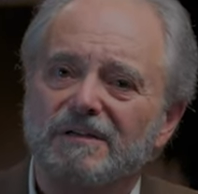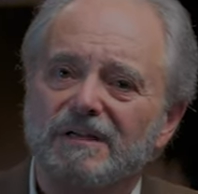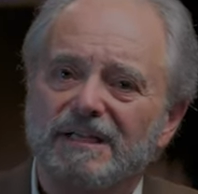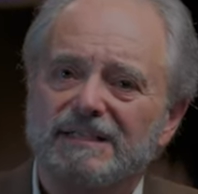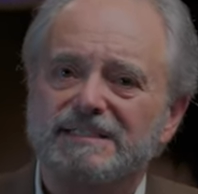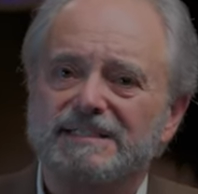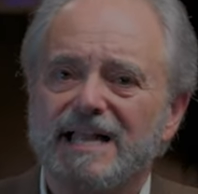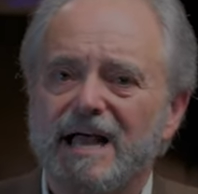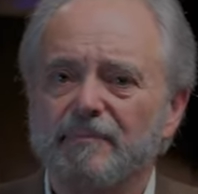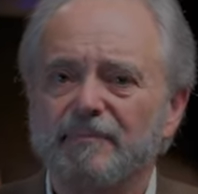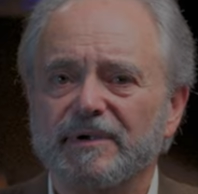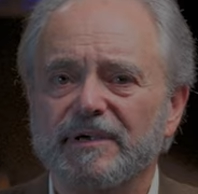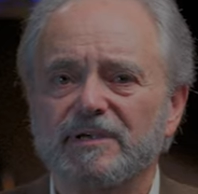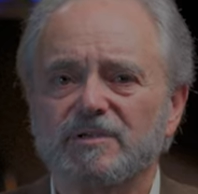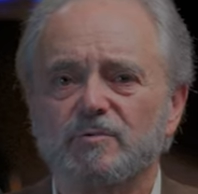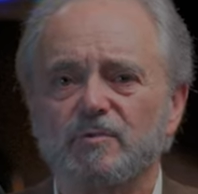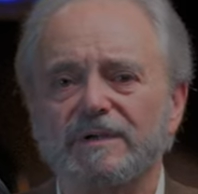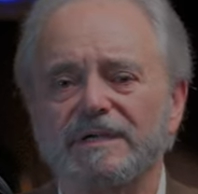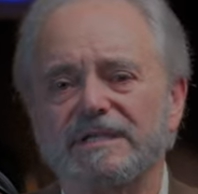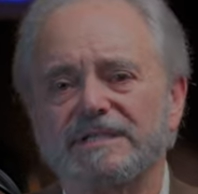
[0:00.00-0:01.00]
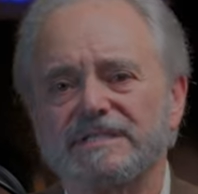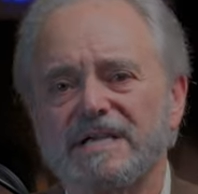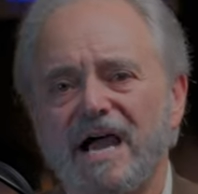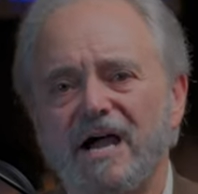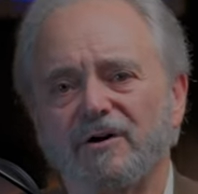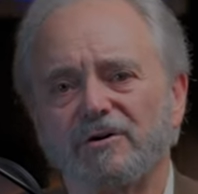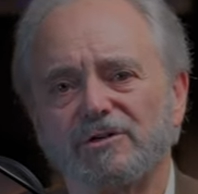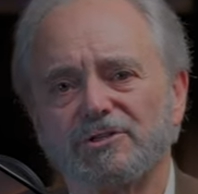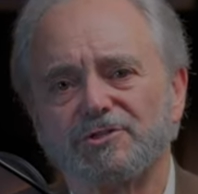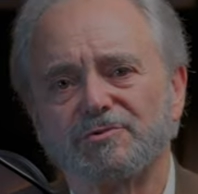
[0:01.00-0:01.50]
It's not because we
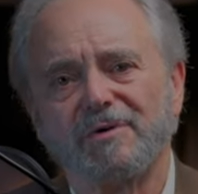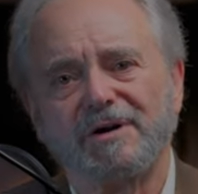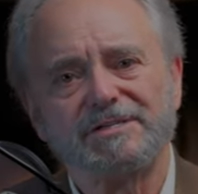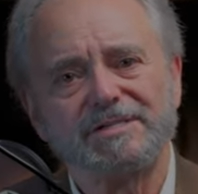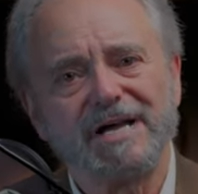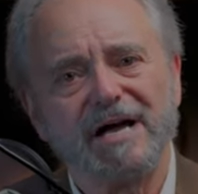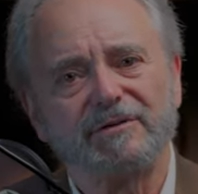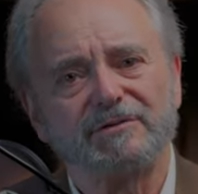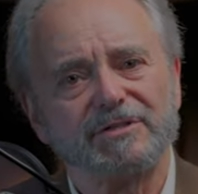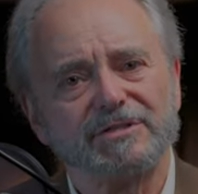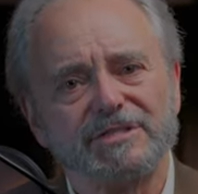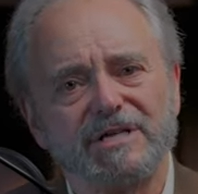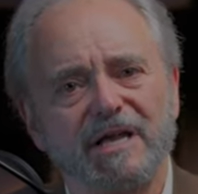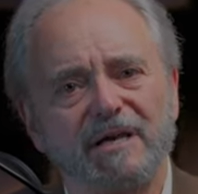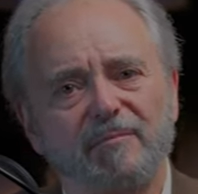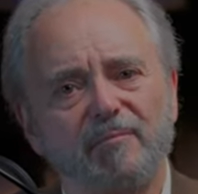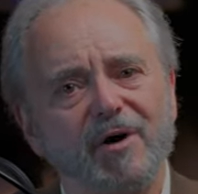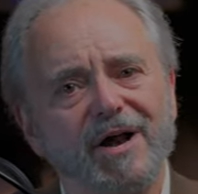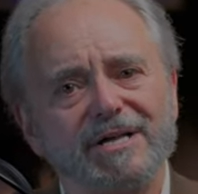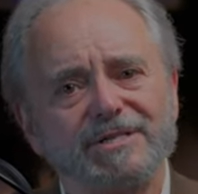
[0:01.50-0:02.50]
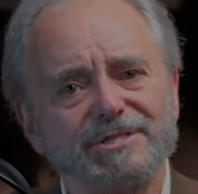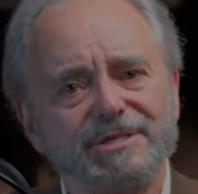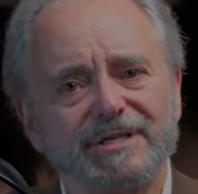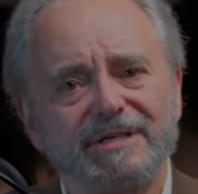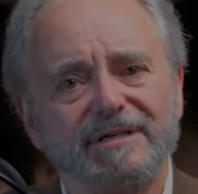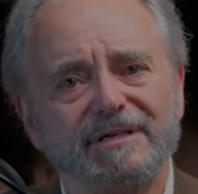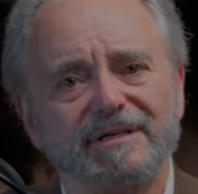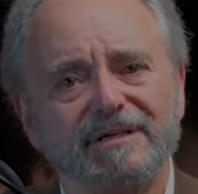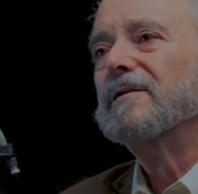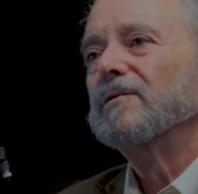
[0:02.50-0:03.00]
desire to stretch out the
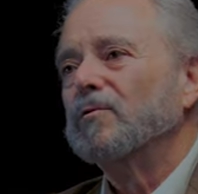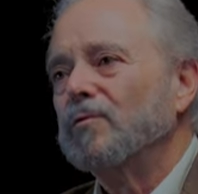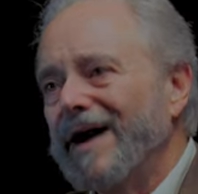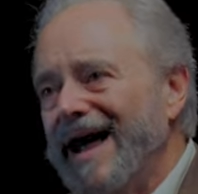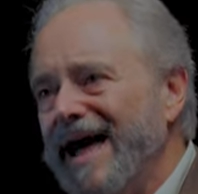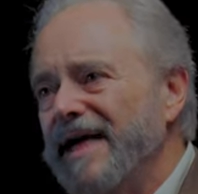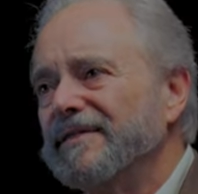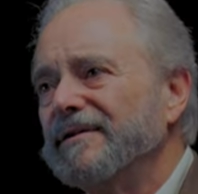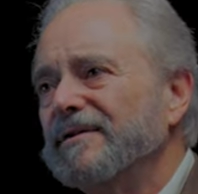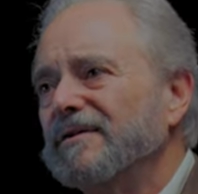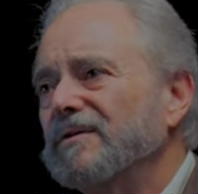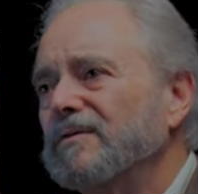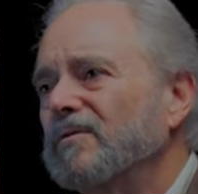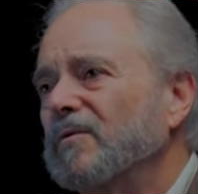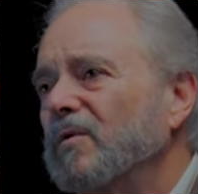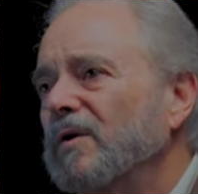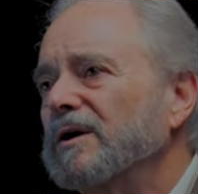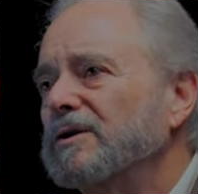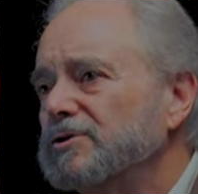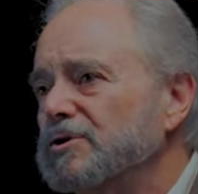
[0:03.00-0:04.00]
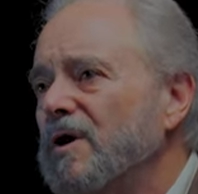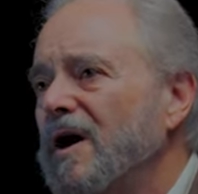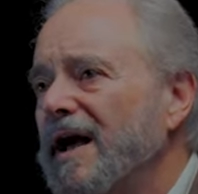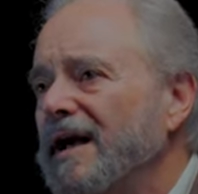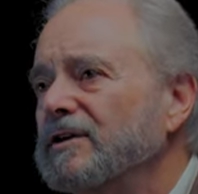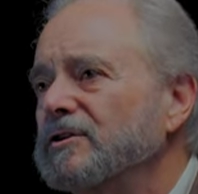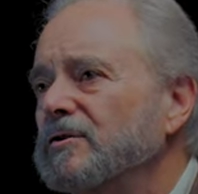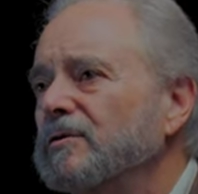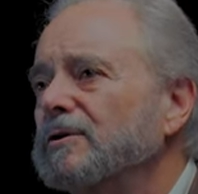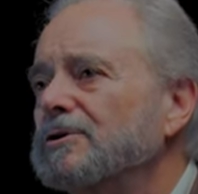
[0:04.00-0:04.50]
celebration. Rather, we're
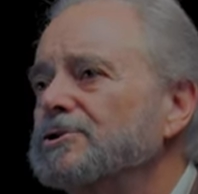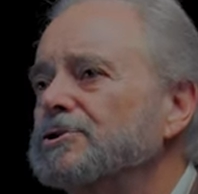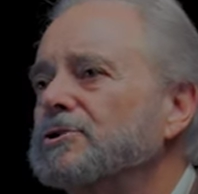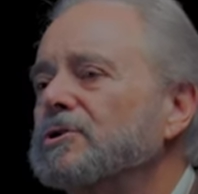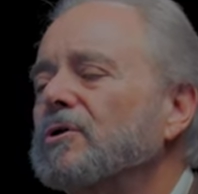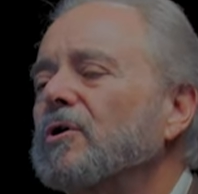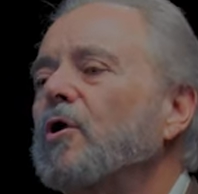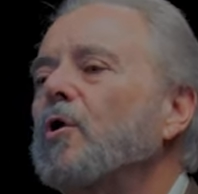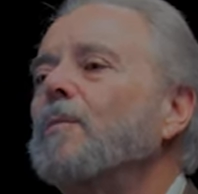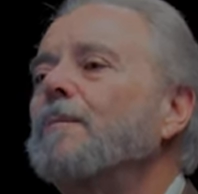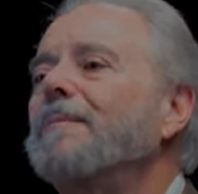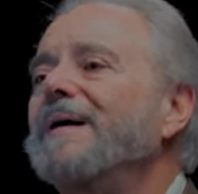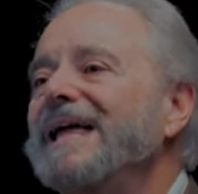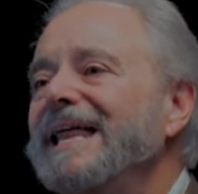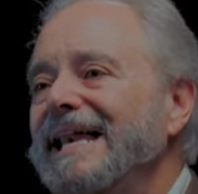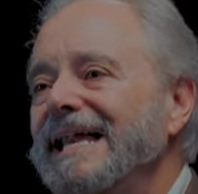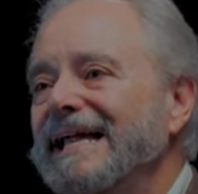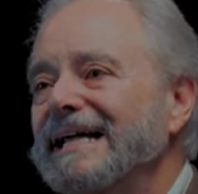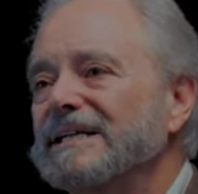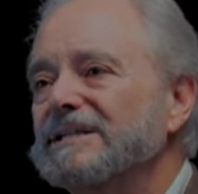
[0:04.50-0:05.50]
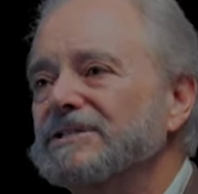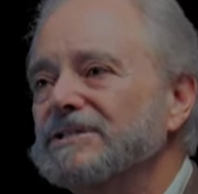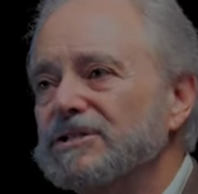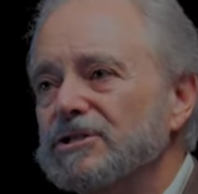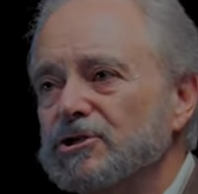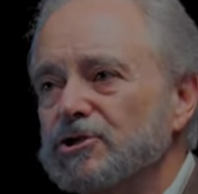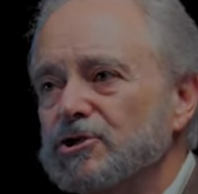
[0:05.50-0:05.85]
trying to ensure obedience to